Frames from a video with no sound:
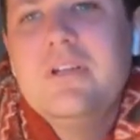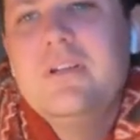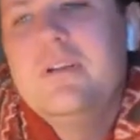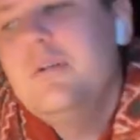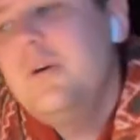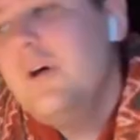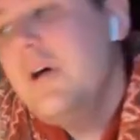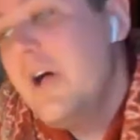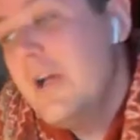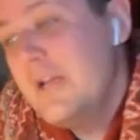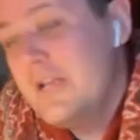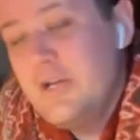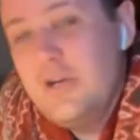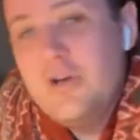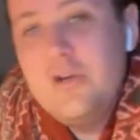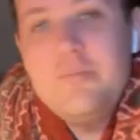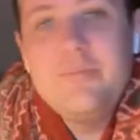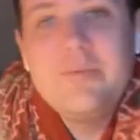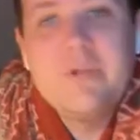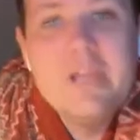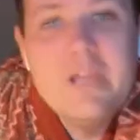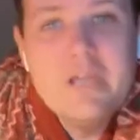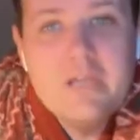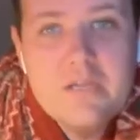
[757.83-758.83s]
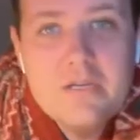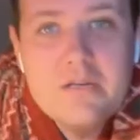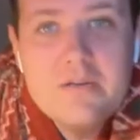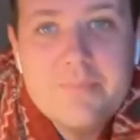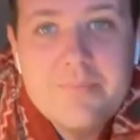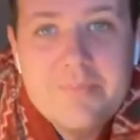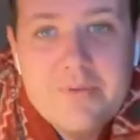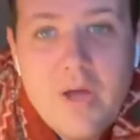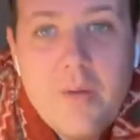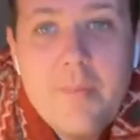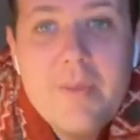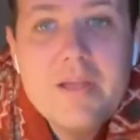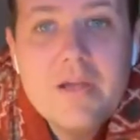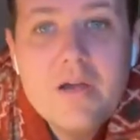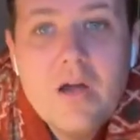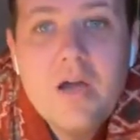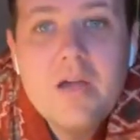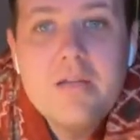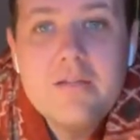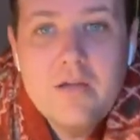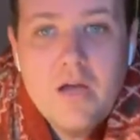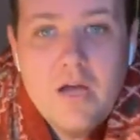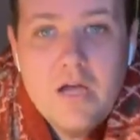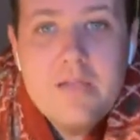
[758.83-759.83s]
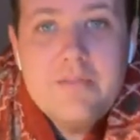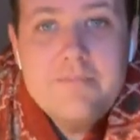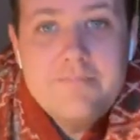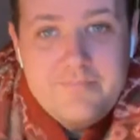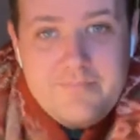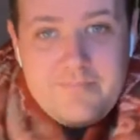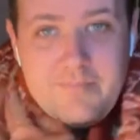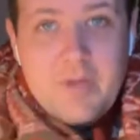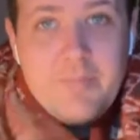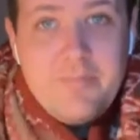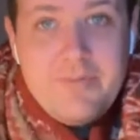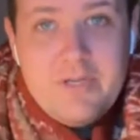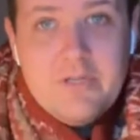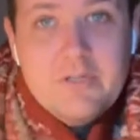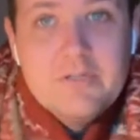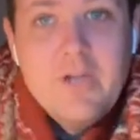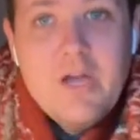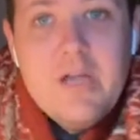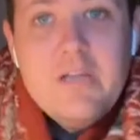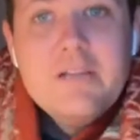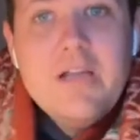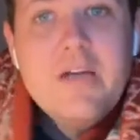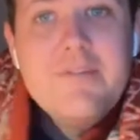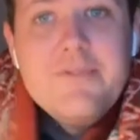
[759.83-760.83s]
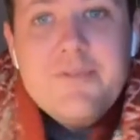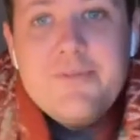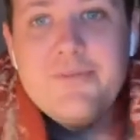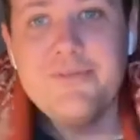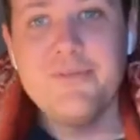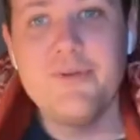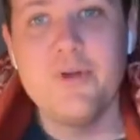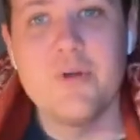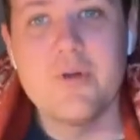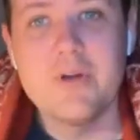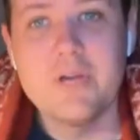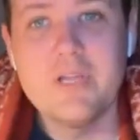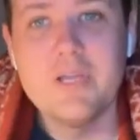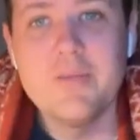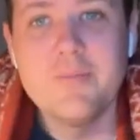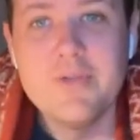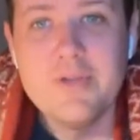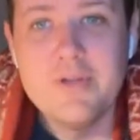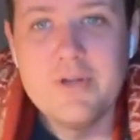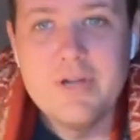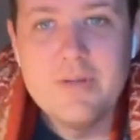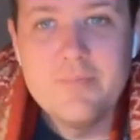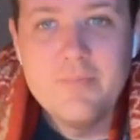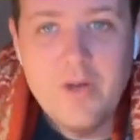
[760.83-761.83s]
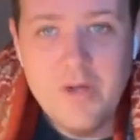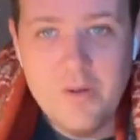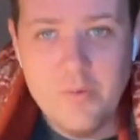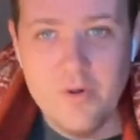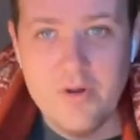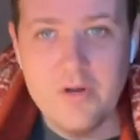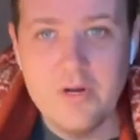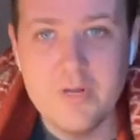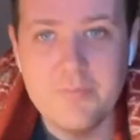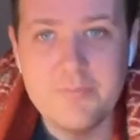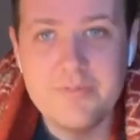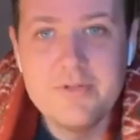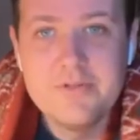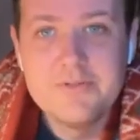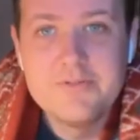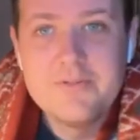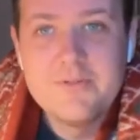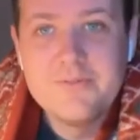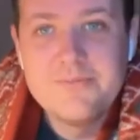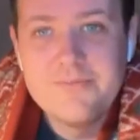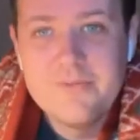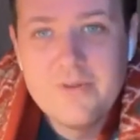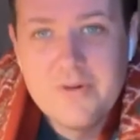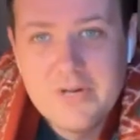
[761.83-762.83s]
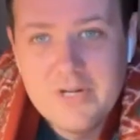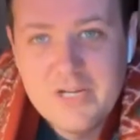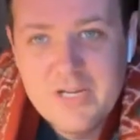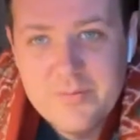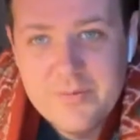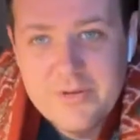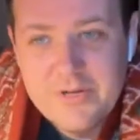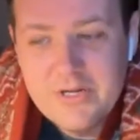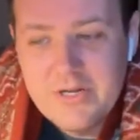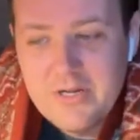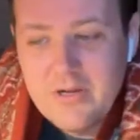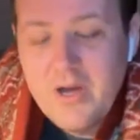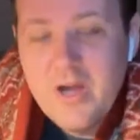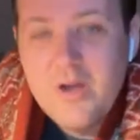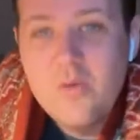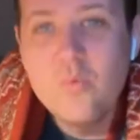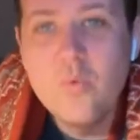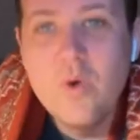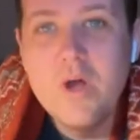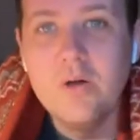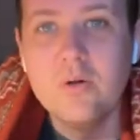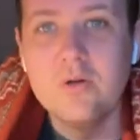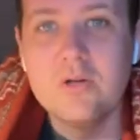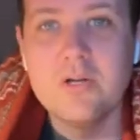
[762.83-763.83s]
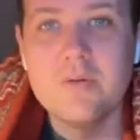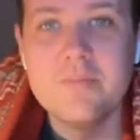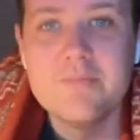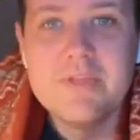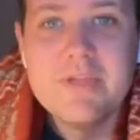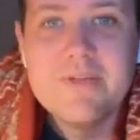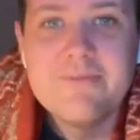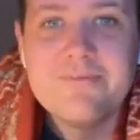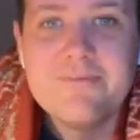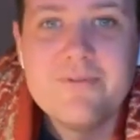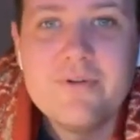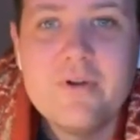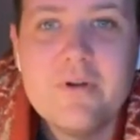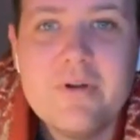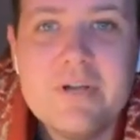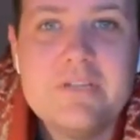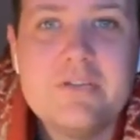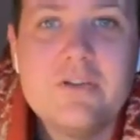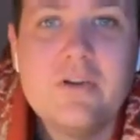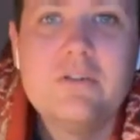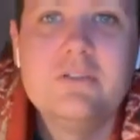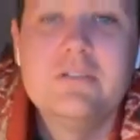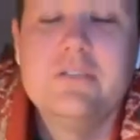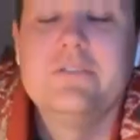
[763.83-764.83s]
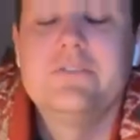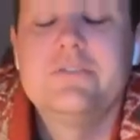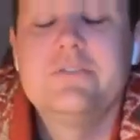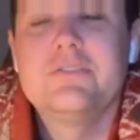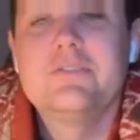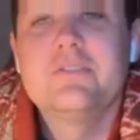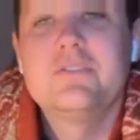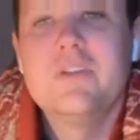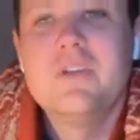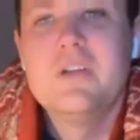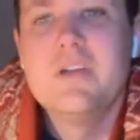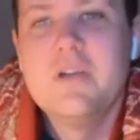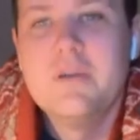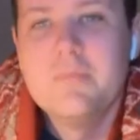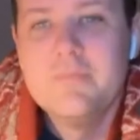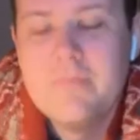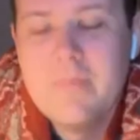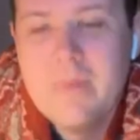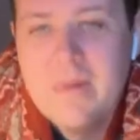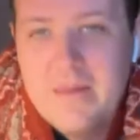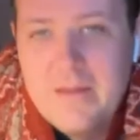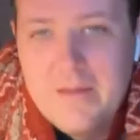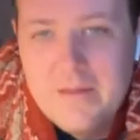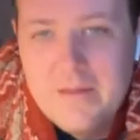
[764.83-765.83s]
Well, it could be. It could be. I mean, I, I appeal. I love the furry community. My work appeals to the furry community. I welcome their furry dollars. Um, I